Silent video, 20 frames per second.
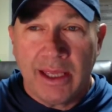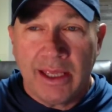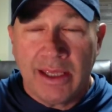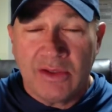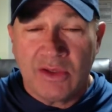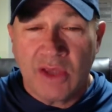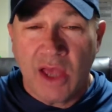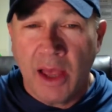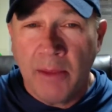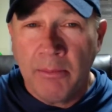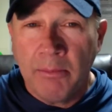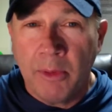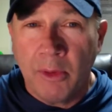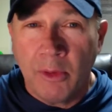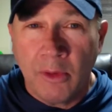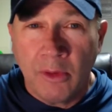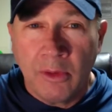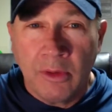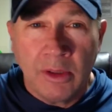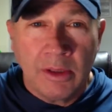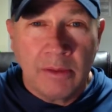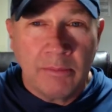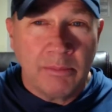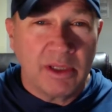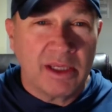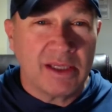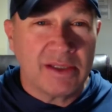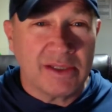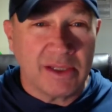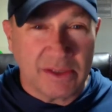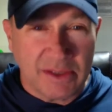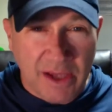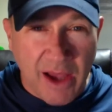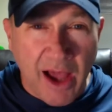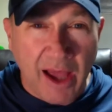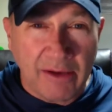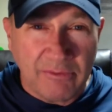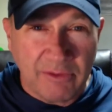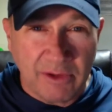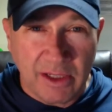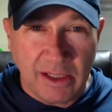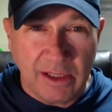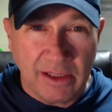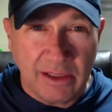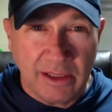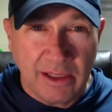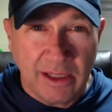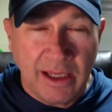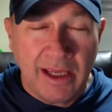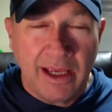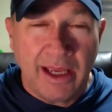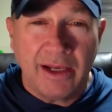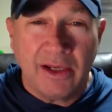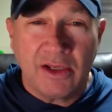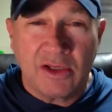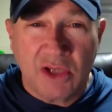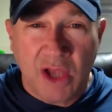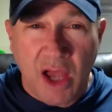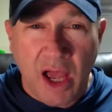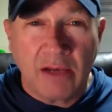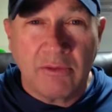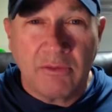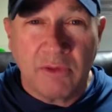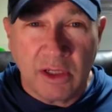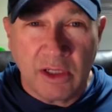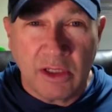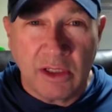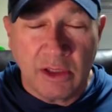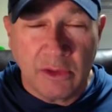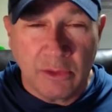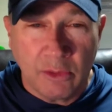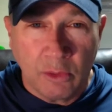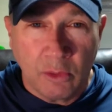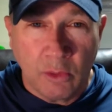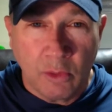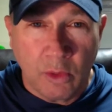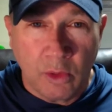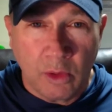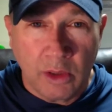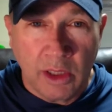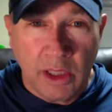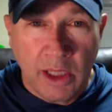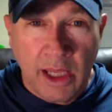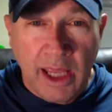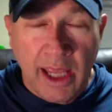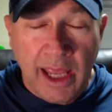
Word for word: is humble because it's confident, and it's confident in the Lord.